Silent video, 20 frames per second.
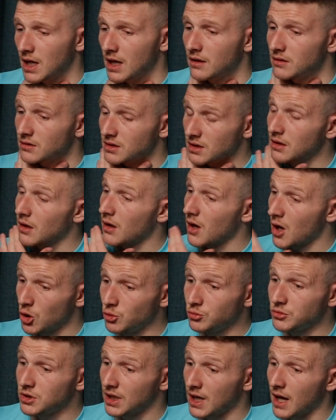and I said I
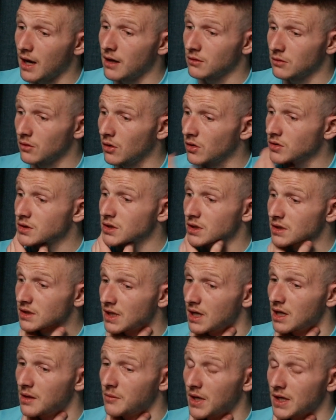hope to get across to
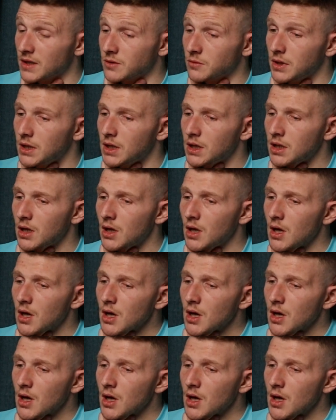see him next week.